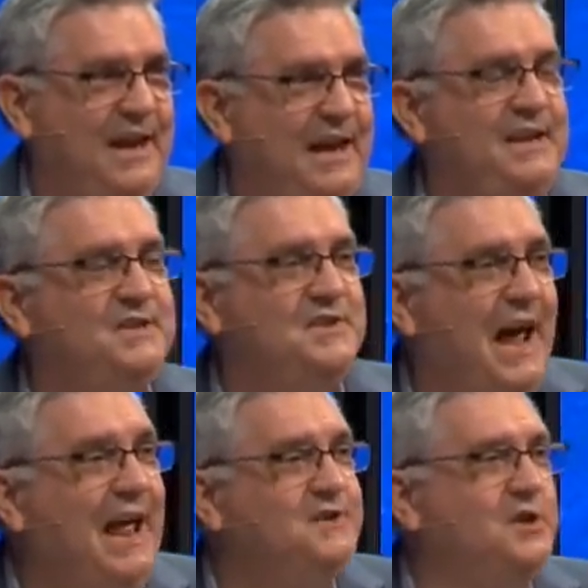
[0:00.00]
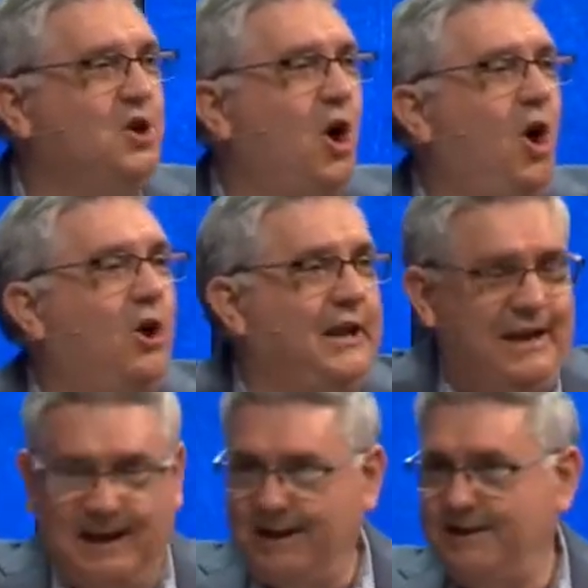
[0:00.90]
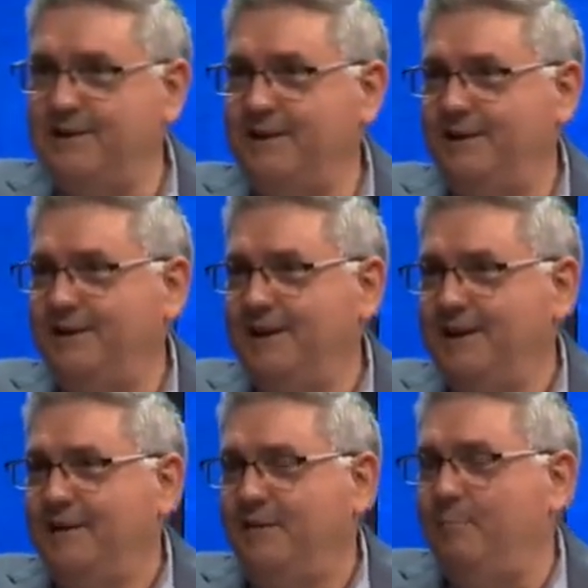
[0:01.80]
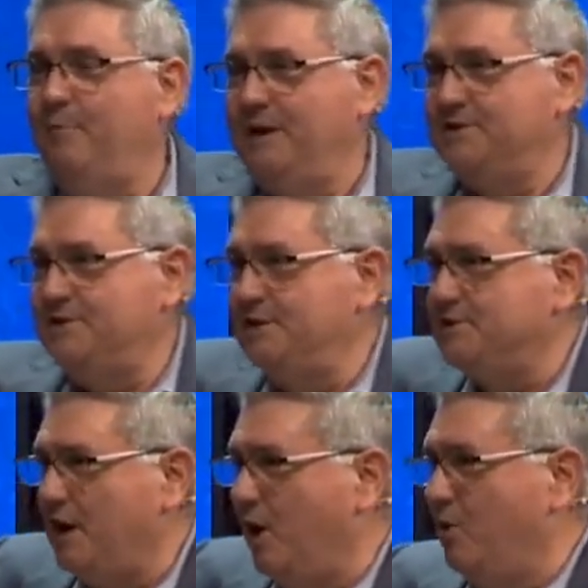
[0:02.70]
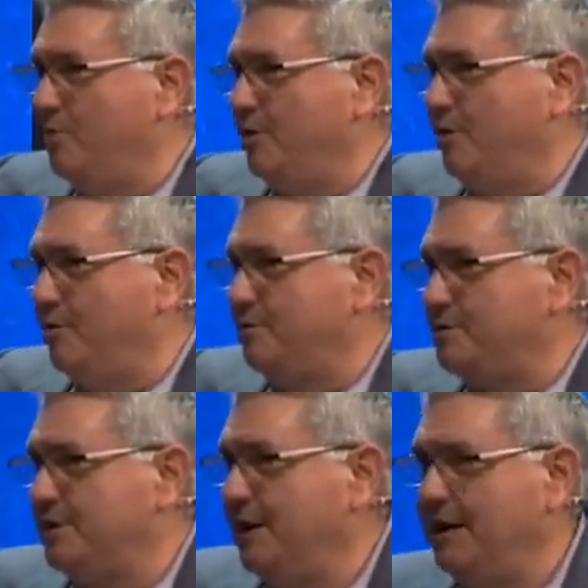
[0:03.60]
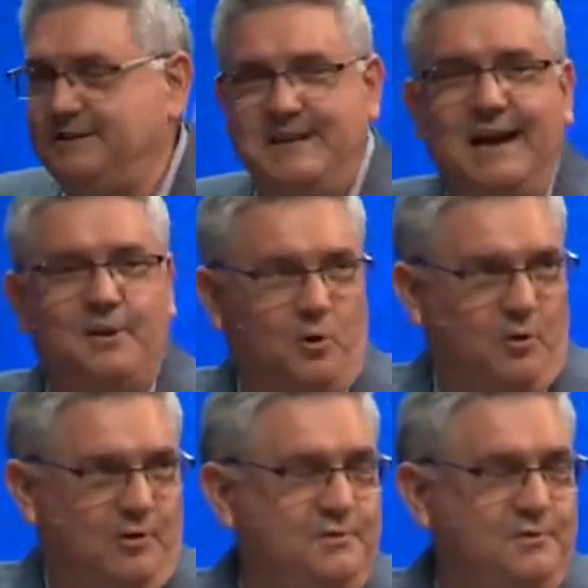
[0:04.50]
He decides to call in the business owner's debtors